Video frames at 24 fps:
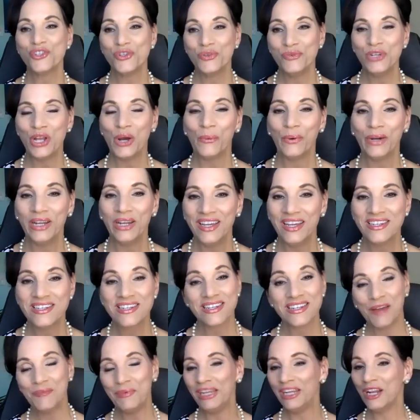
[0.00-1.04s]
You know it is.
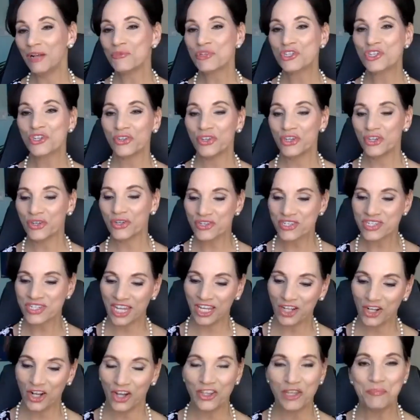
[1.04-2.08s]
I mean, I'm sure you're
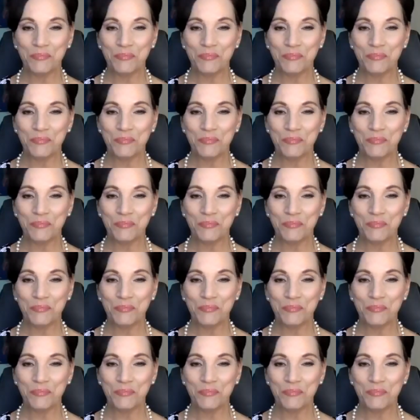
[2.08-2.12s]
sitting on